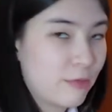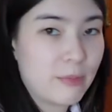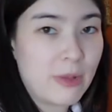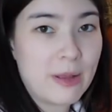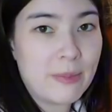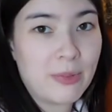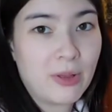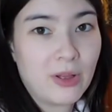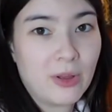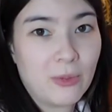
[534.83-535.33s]
my
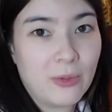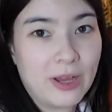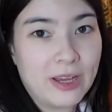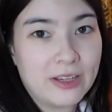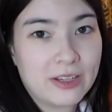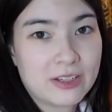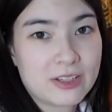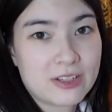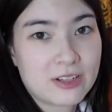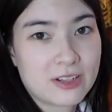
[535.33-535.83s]
ball
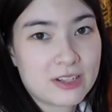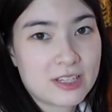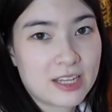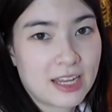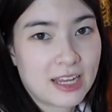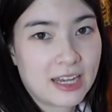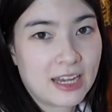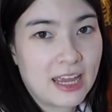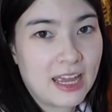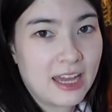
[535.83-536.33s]
winders are
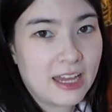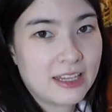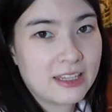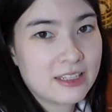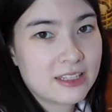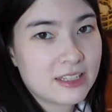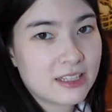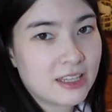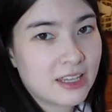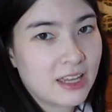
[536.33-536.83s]

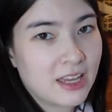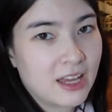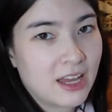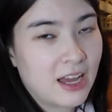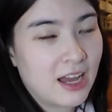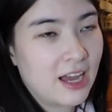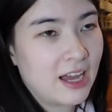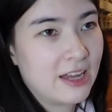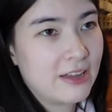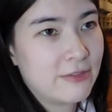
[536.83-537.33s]
secondhand.
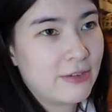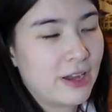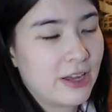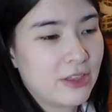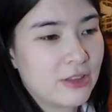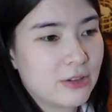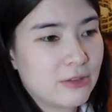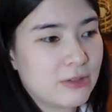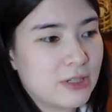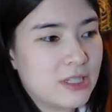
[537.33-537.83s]
I've
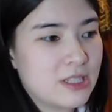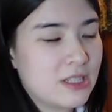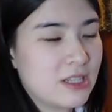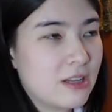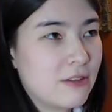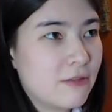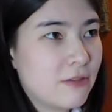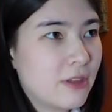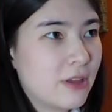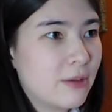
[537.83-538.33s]
either
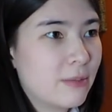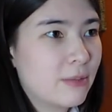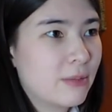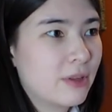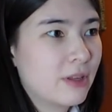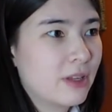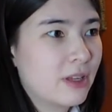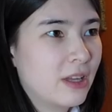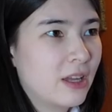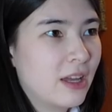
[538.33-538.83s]
received them
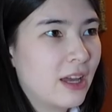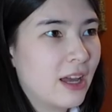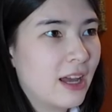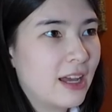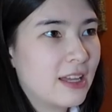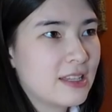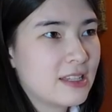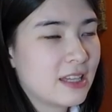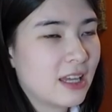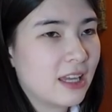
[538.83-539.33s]

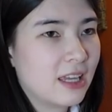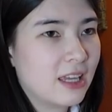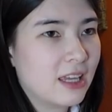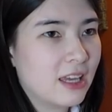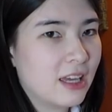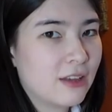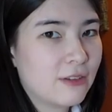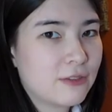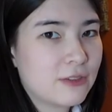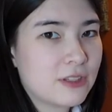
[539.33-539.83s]
as like
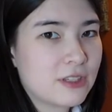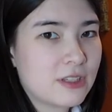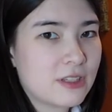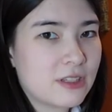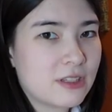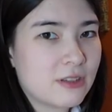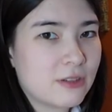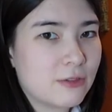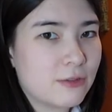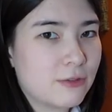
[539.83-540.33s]
gifts
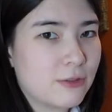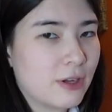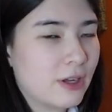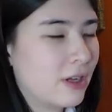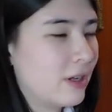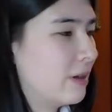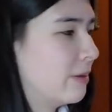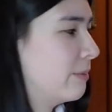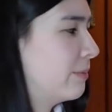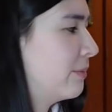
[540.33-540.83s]

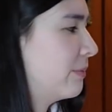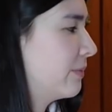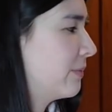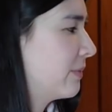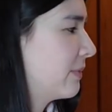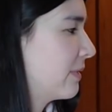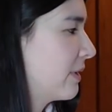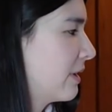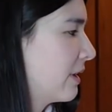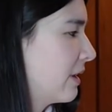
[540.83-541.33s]
from
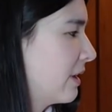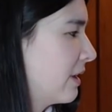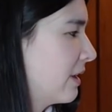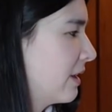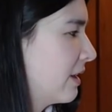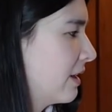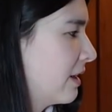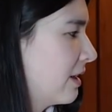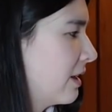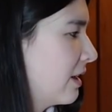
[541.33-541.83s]

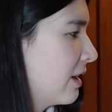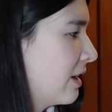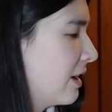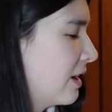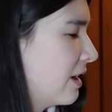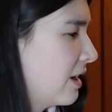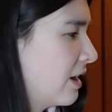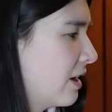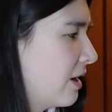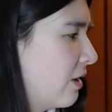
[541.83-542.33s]

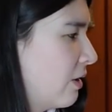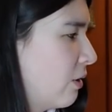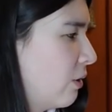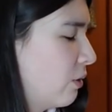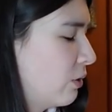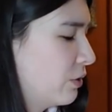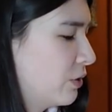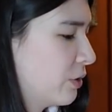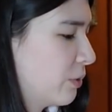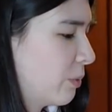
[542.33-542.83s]

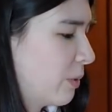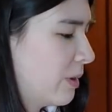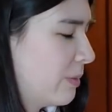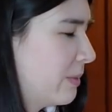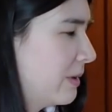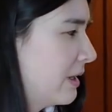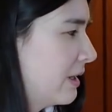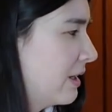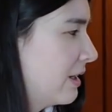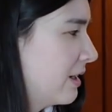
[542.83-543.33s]
older
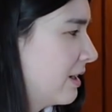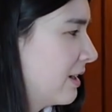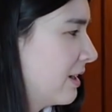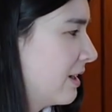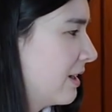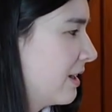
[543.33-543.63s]
women